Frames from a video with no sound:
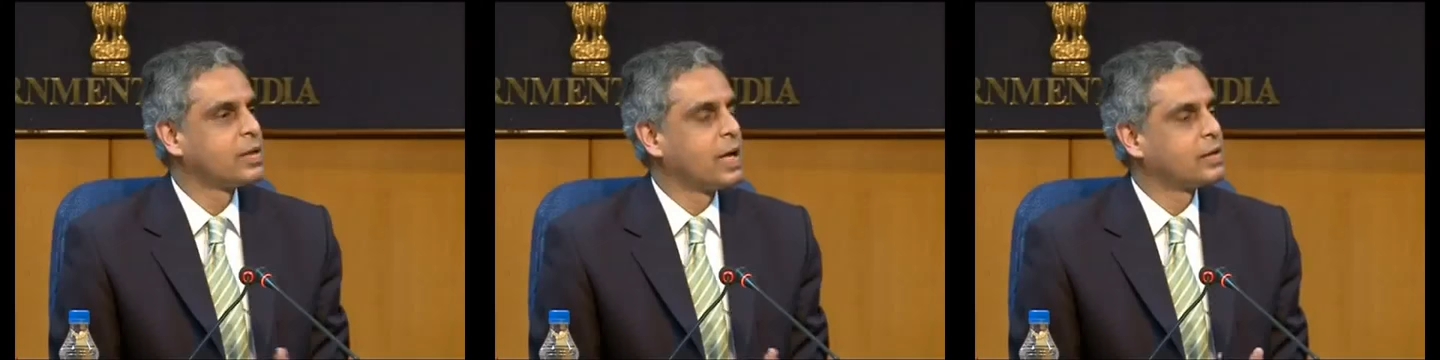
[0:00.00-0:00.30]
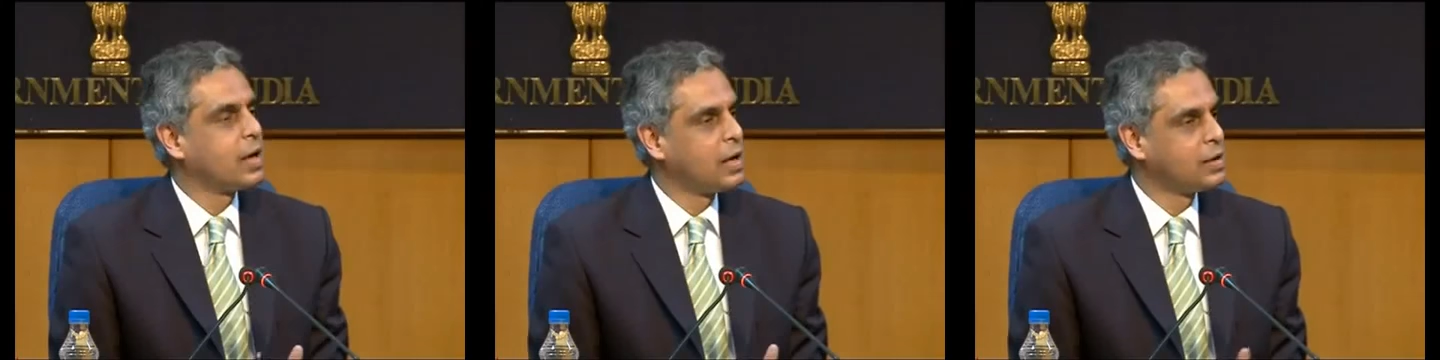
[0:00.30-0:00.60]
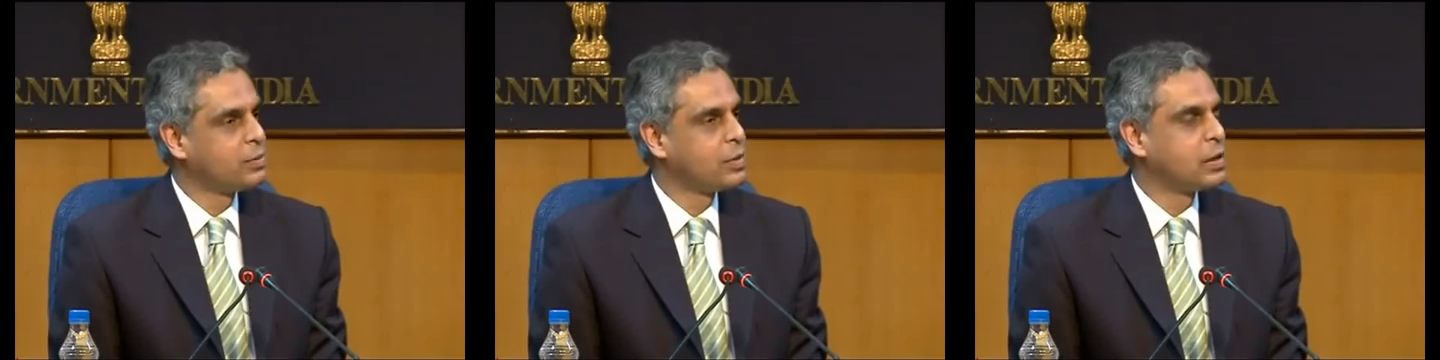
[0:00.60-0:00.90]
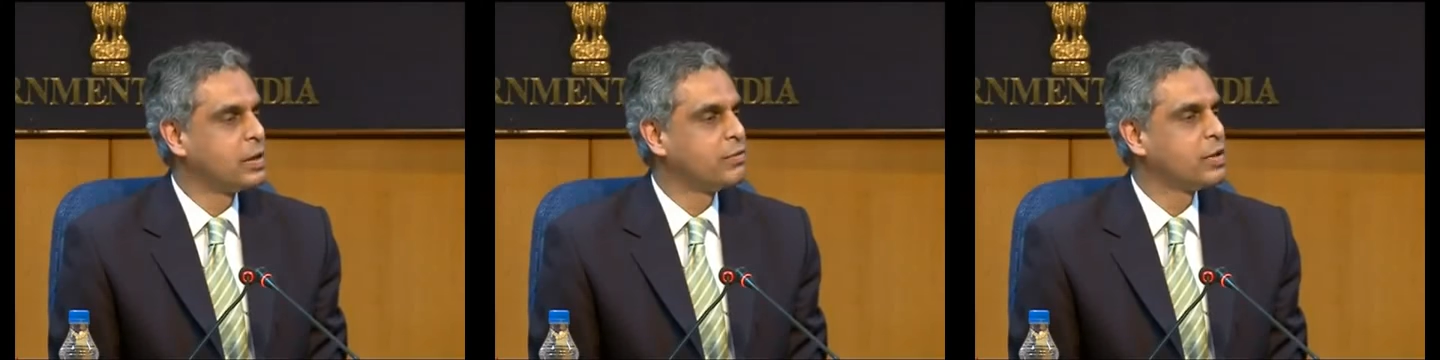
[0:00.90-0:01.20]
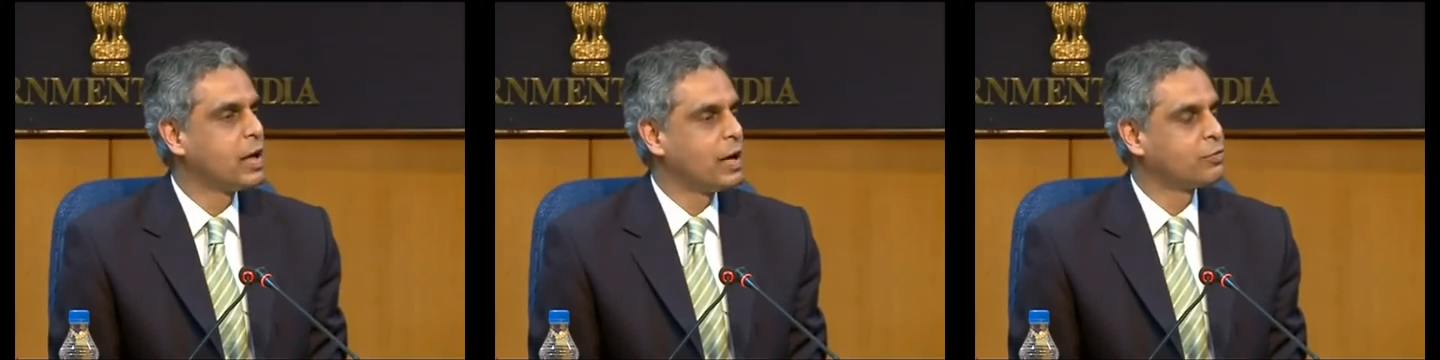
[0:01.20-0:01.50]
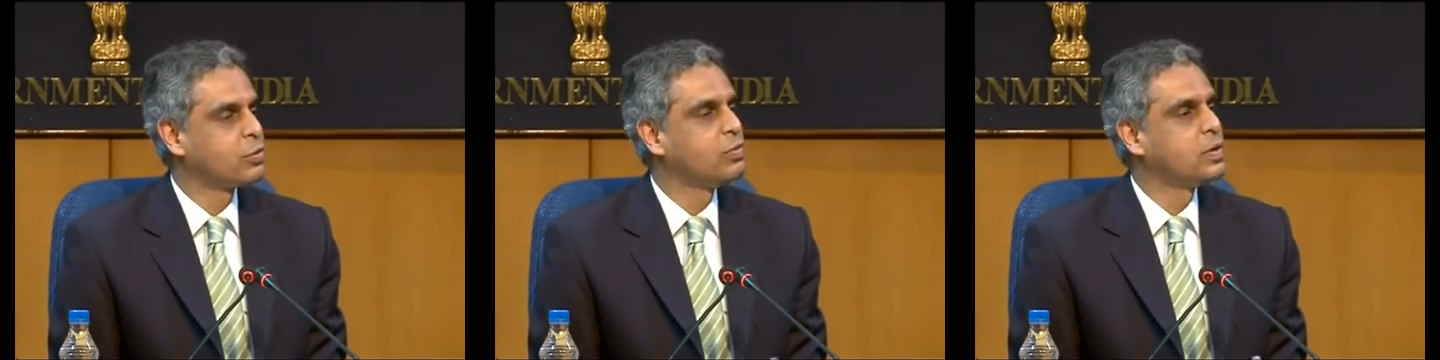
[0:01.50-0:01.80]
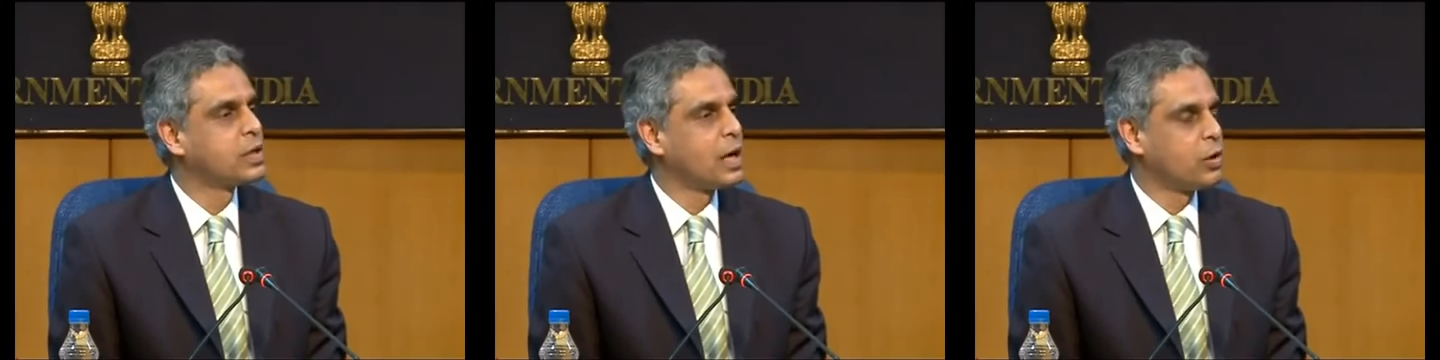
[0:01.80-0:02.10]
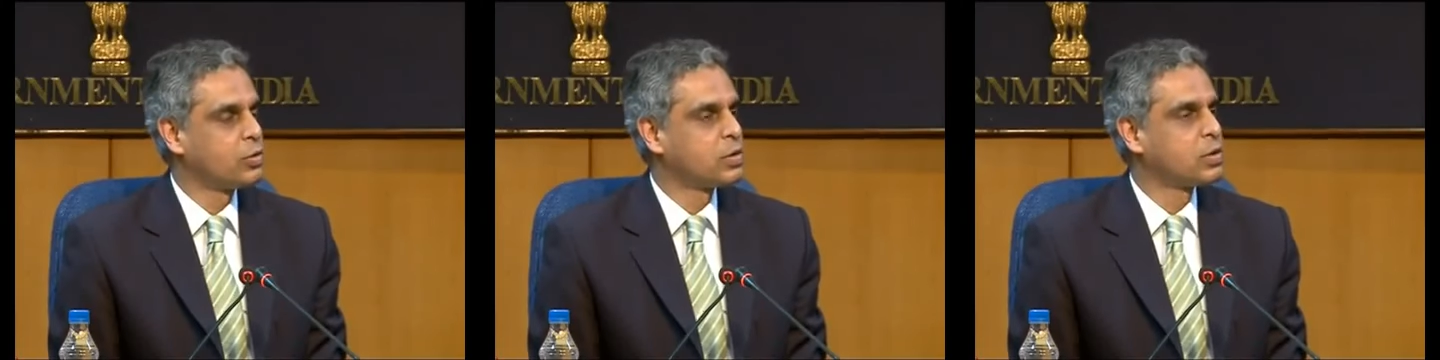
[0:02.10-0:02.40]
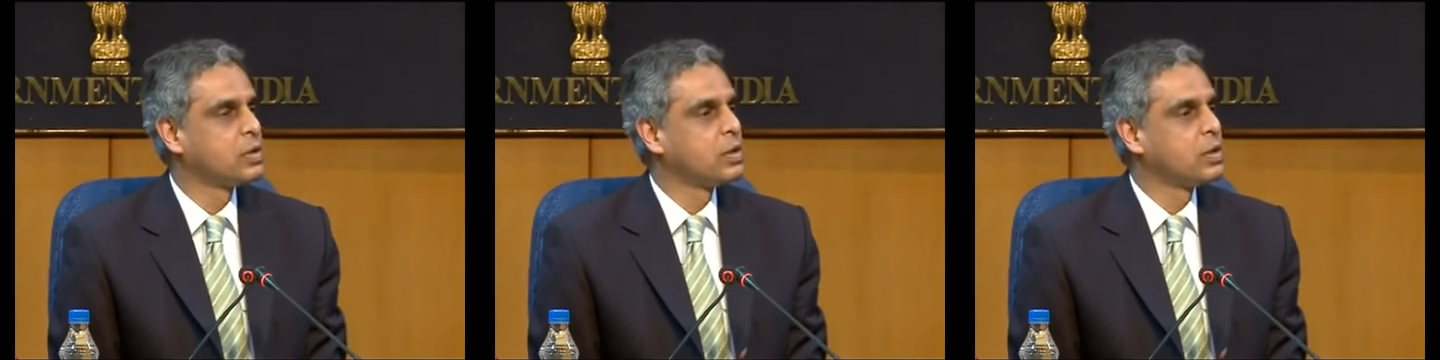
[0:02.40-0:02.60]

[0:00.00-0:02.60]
that ultimately we have to work out